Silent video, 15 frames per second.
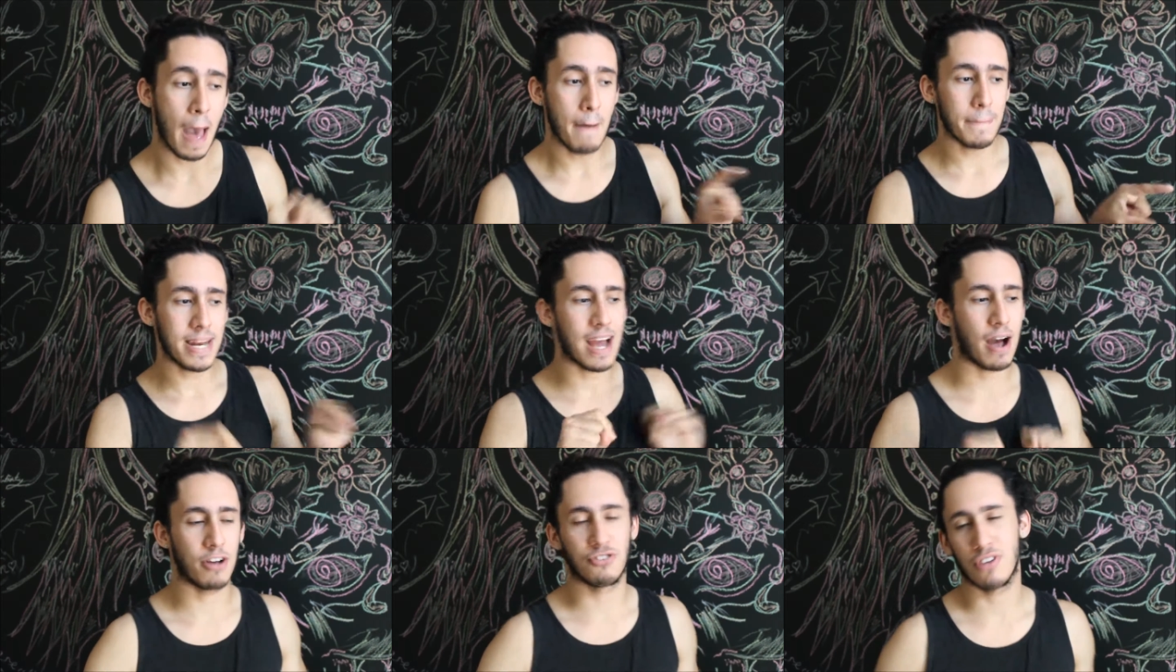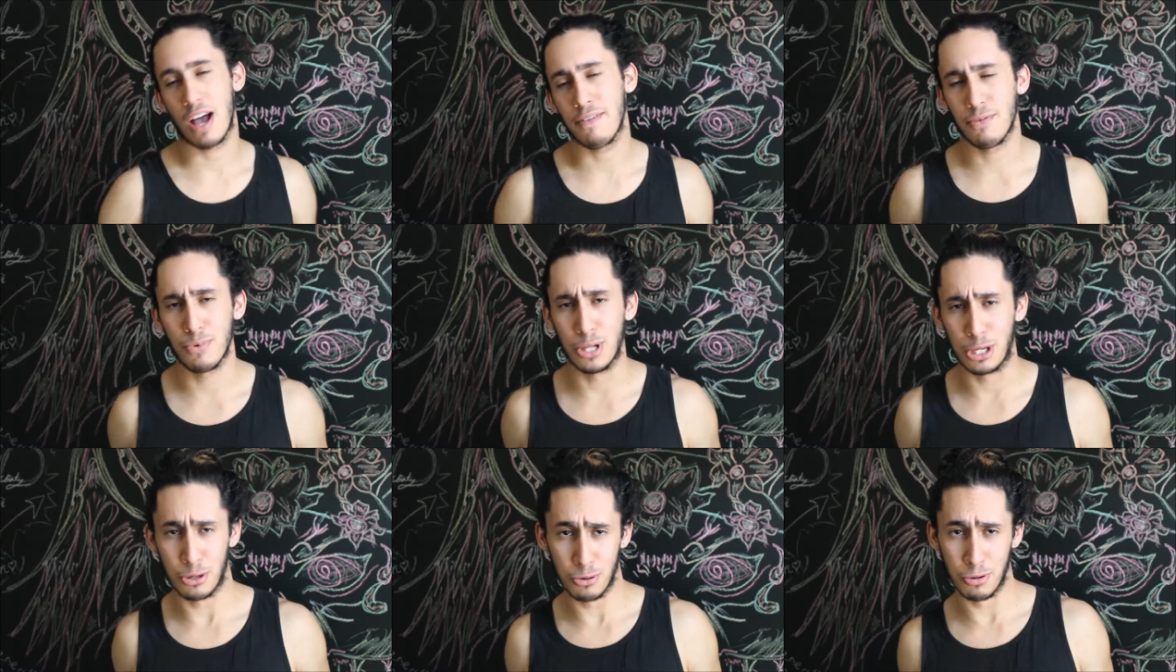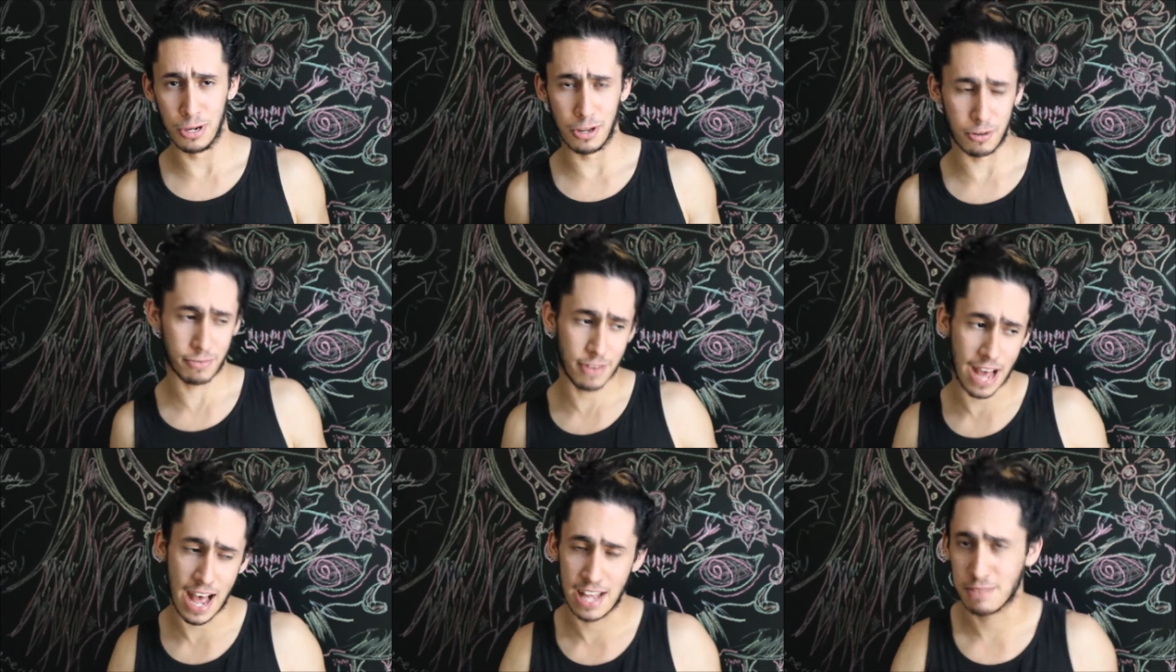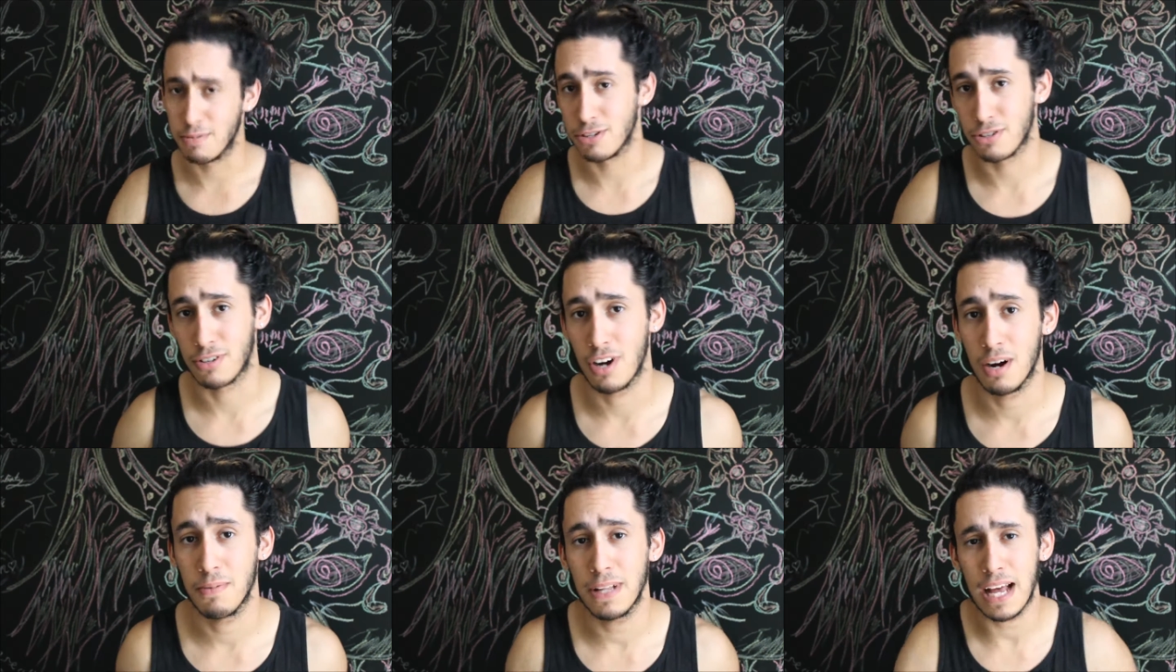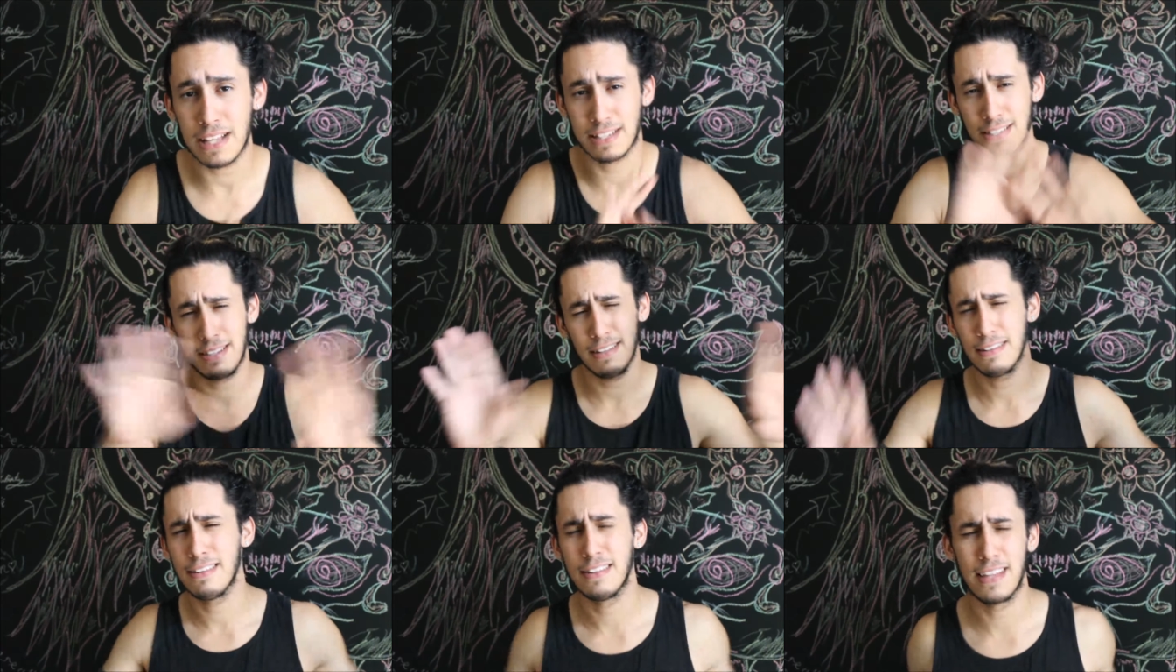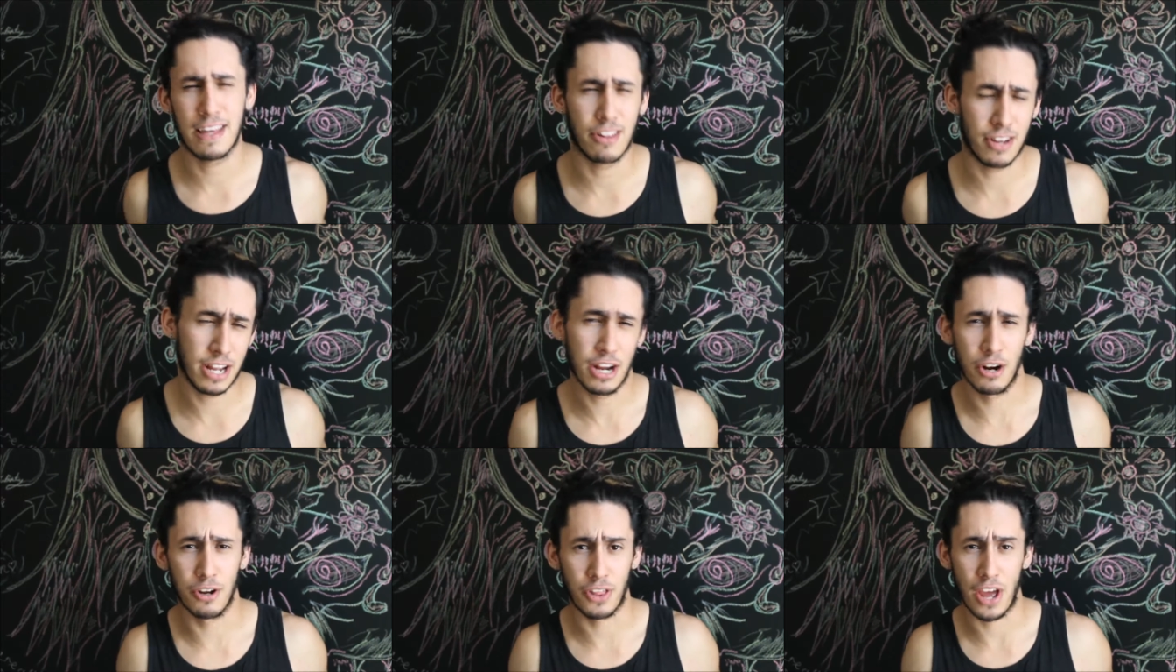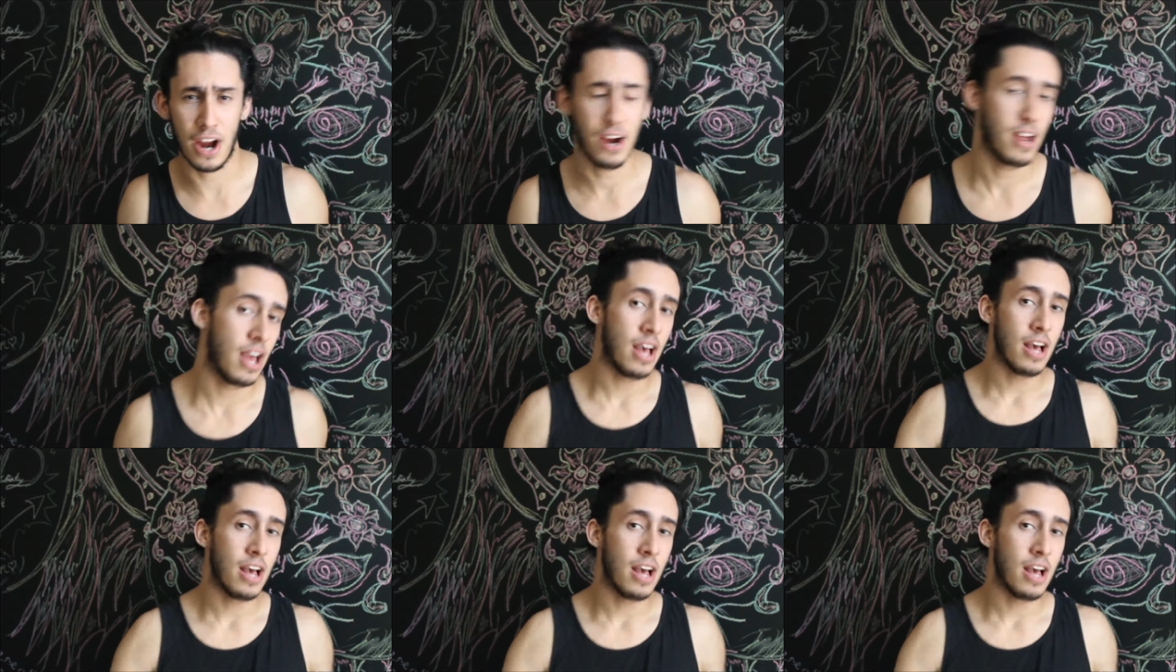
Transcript: but now I drive a really cool little fast muscle car, but that's neither here or there.